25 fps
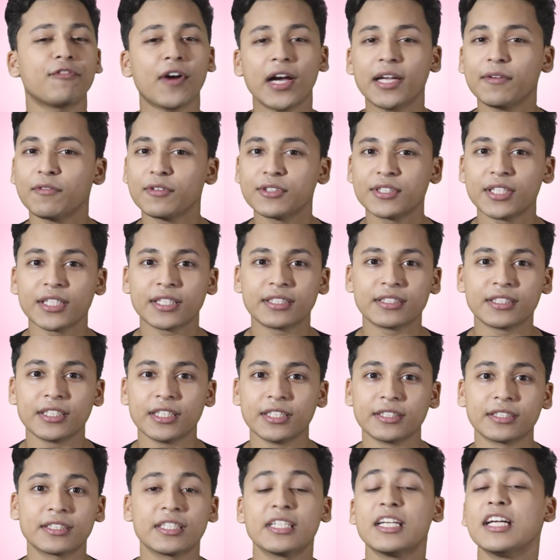5 or 6
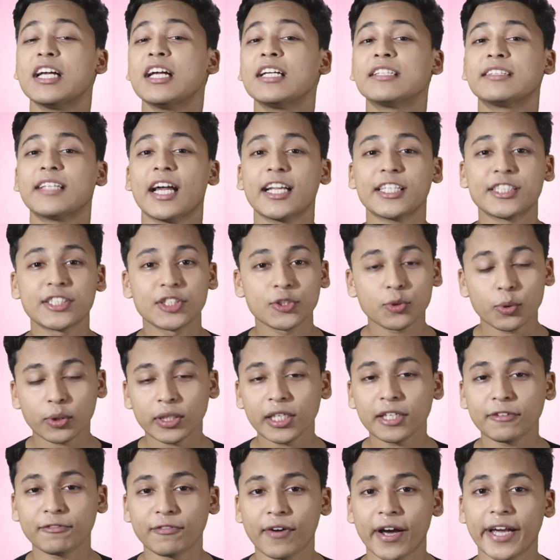years. That's
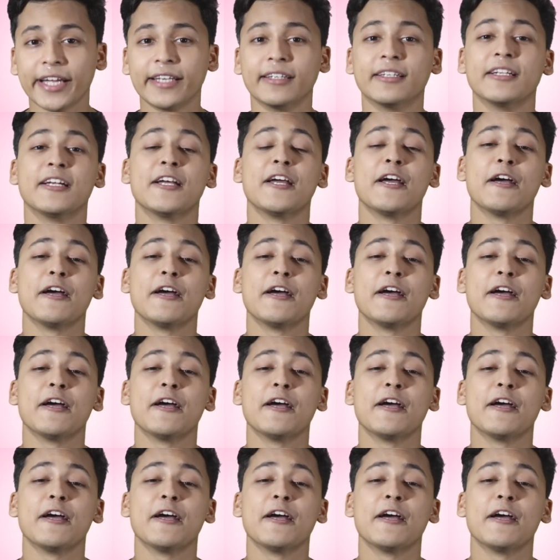totally fine.